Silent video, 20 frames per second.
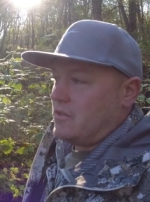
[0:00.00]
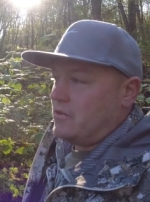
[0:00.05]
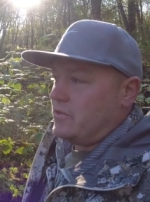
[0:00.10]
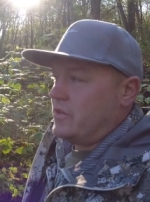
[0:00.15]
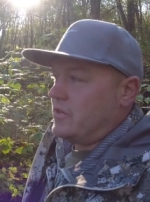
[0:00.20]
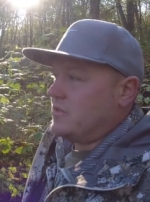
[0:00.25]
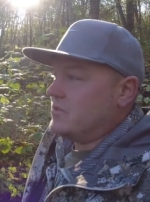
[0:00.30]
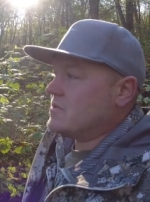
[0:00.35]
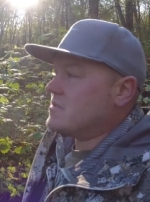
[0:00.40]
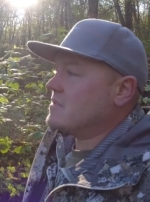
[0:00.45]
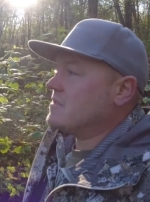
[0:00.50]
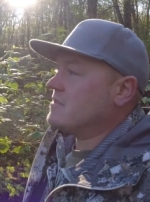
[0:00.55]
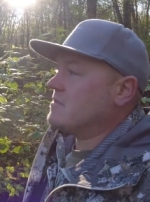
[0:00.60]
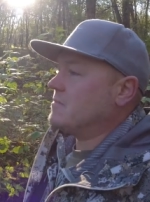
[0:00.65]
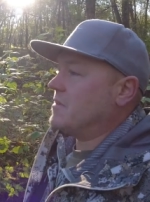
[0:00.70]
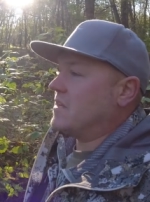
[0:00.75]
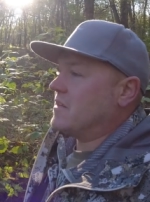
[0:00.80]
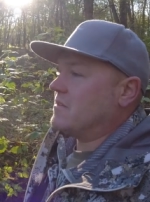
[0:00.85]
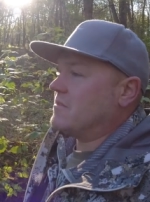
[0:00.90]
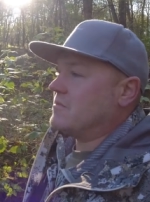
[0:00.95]
Who knows?
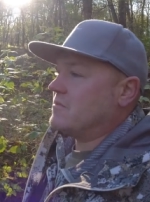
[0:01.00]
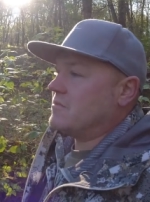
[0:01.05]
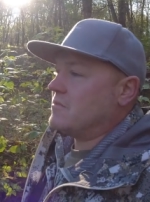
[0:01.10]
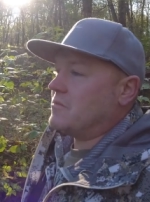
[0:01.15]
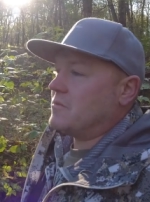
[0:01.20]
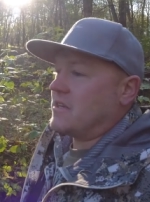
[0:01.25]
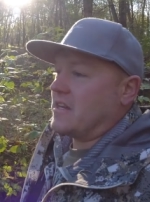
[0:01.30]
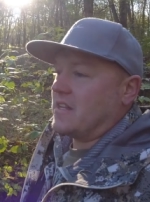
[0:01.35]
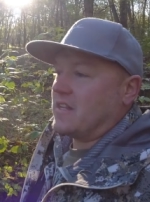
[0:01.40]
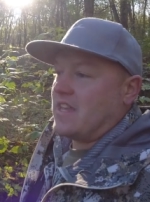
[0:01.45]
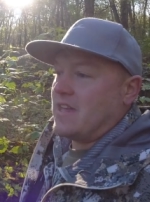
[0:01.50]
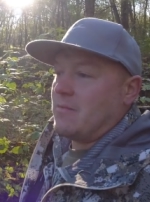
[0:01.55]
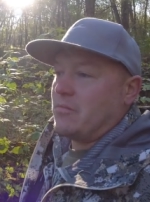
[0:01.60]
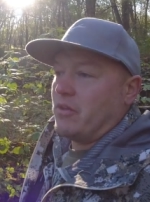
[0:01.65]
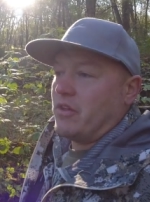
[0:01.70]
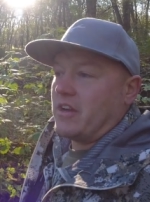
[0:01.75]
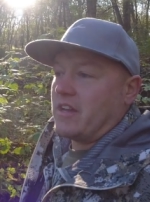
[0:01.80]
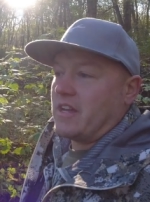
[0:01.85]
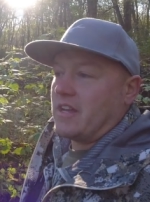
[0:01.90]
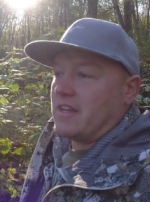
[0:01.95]
But we're gonna keep
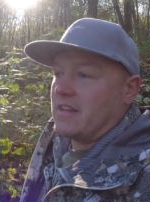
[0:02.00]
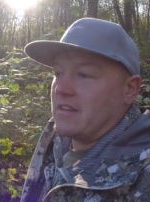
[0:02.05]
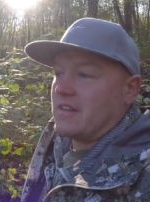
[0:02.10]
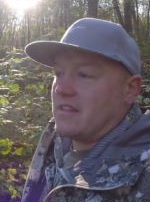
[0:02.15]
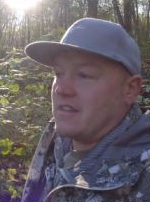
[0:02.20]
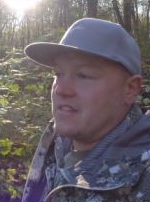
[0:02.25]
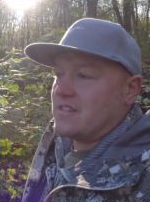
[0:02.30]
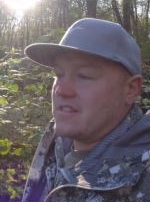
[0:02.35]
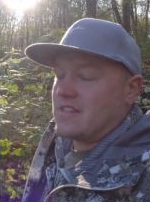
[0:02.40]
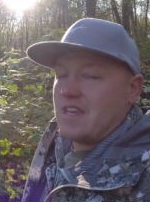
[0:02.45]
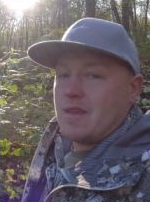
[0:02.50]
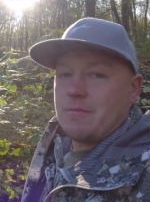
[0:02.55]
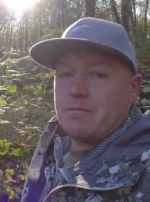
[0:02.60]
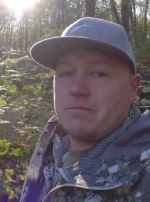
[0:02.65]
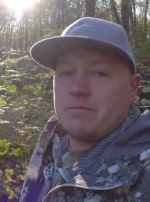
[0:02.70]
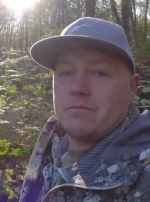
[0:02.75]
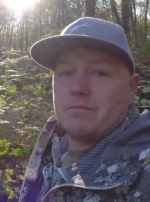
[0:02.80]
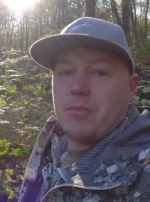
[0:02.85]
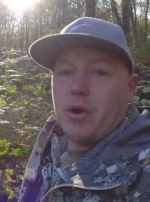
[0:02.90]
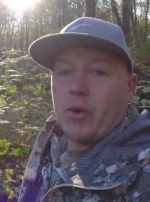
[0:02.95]
looking and just keep
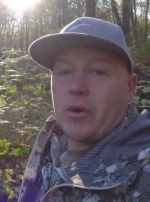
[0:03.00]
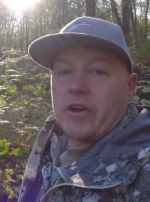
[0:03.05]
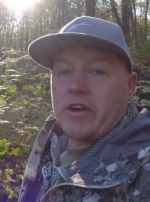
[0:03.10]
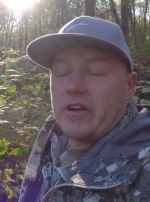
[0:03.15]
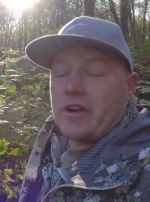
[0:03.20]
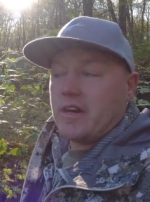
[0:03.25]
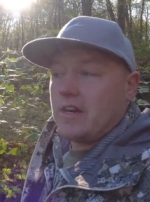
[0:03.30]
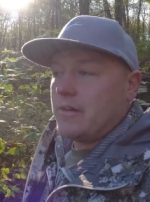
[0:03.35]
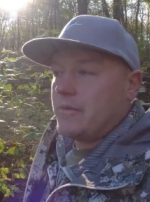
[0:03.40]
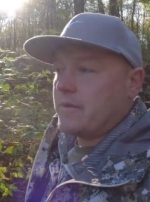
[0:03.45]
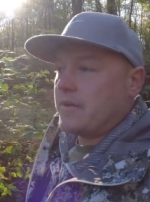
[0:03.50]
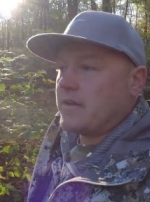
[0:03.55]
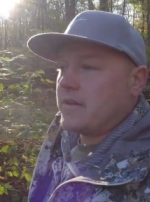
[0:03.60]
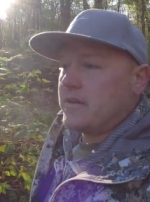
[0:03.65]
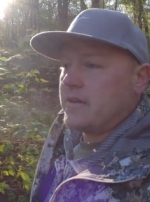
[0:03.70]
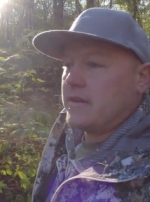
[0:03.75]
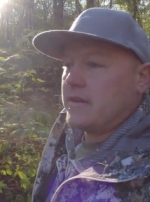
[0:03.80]
poking around.